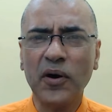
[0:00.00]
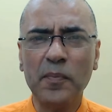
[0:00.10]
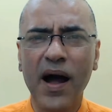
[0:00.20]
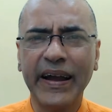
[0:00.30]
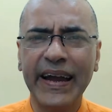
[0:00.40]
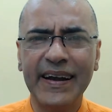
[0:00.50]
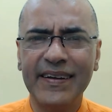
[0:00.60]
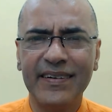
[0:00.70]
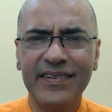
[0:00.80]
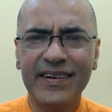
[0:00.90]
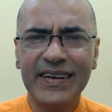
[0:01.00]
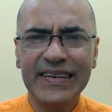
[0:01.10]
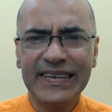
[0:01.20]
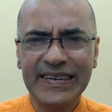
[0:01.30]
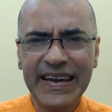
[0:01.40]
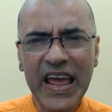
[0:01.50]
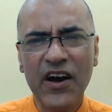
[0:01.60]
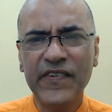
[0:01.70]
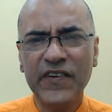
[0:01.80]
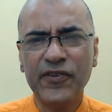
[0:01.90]
market, stay
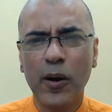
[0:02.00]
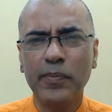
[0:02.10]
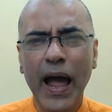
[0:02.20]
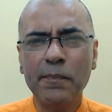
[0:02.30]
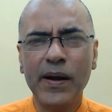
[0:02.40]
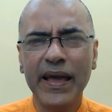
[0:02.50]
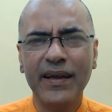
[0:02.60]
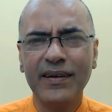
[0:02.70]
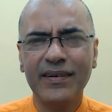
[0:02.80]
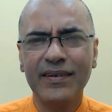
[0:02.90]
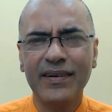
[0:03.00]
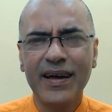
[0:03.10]
away from gambling